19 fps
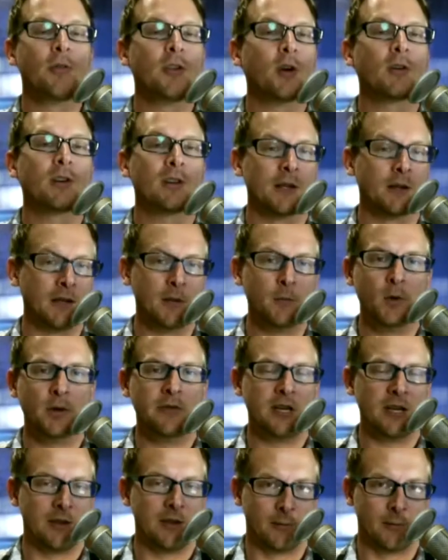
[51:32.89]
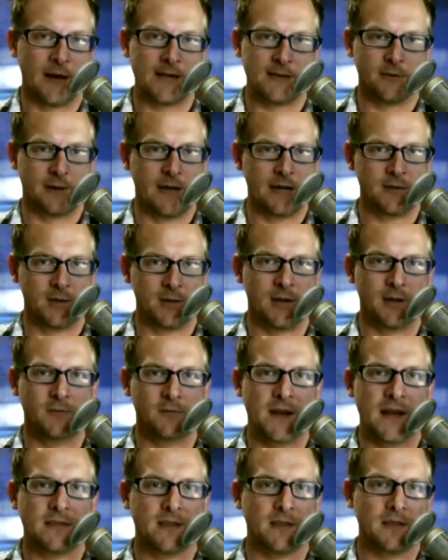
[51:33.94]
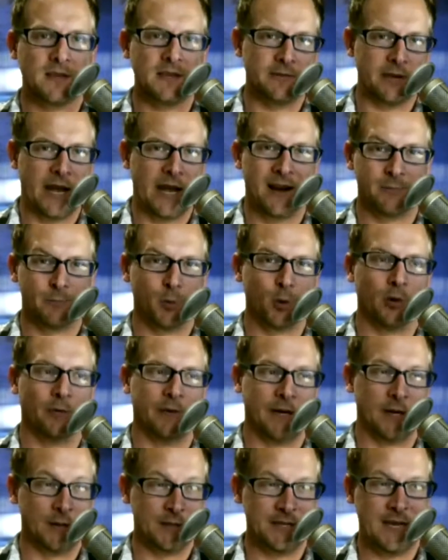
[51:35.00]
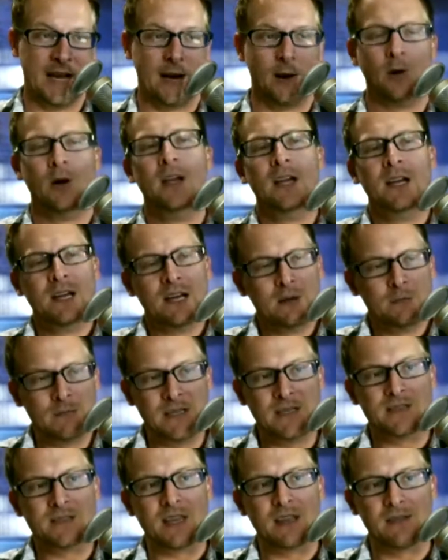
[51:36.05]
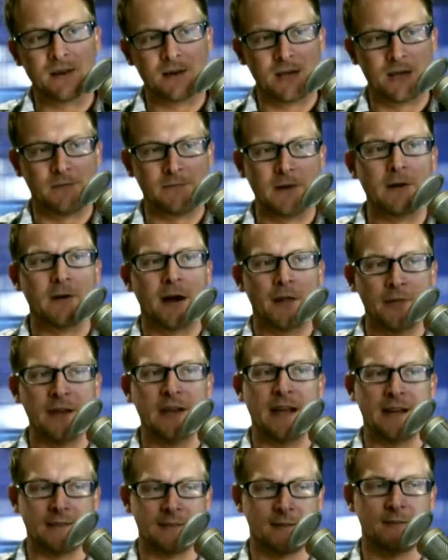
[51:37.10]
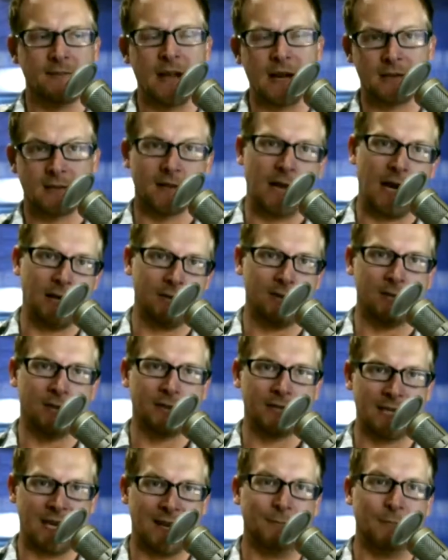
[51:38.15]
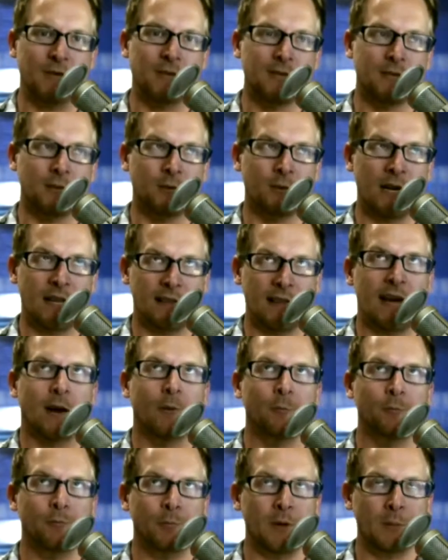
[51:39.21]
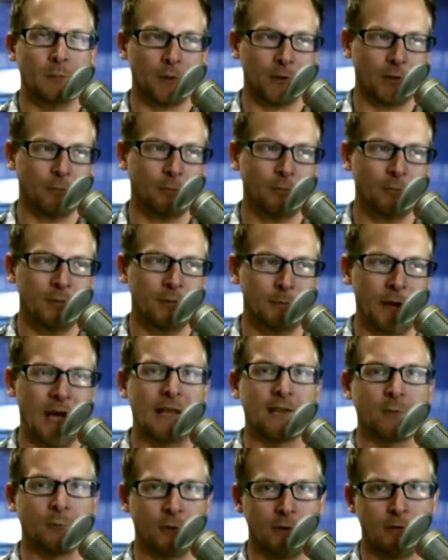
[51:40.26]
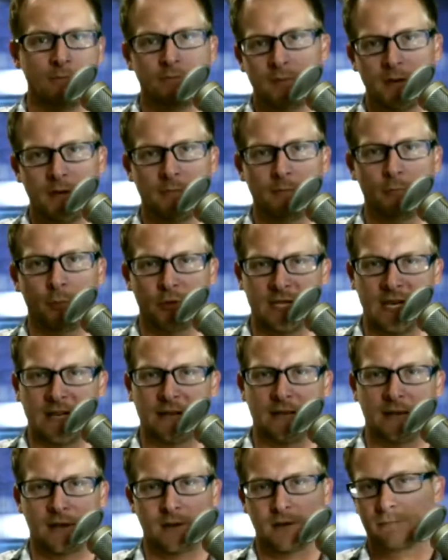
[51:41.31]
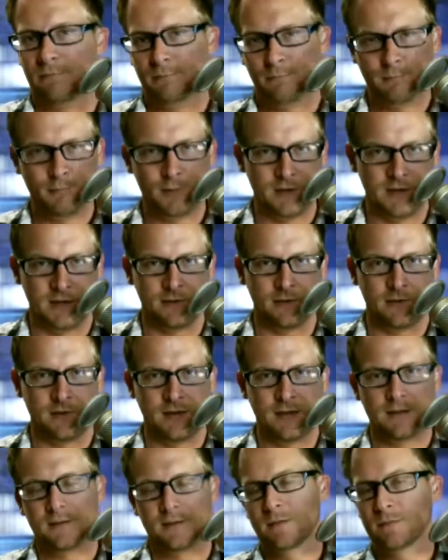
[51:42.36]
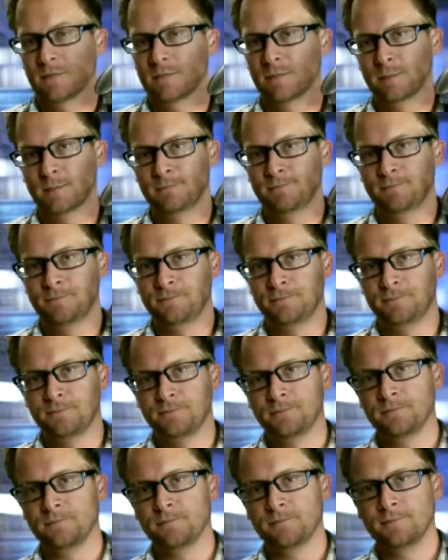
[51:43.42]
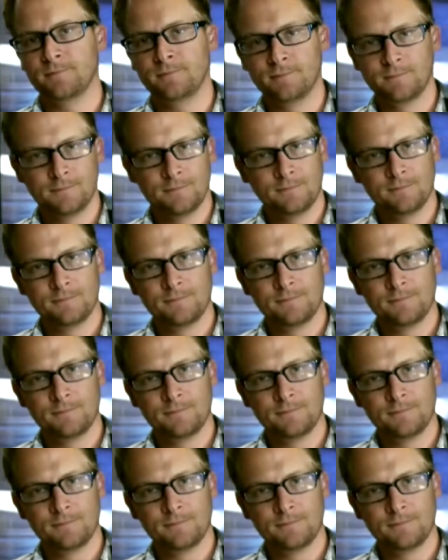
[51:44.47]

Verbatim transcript: they're clearly moving in the right direction, and the fact that they even have profiles now means that they're going to figure out the next next logical step is to allow people to password and protect their particular. Yeah. No, it's a good it's a good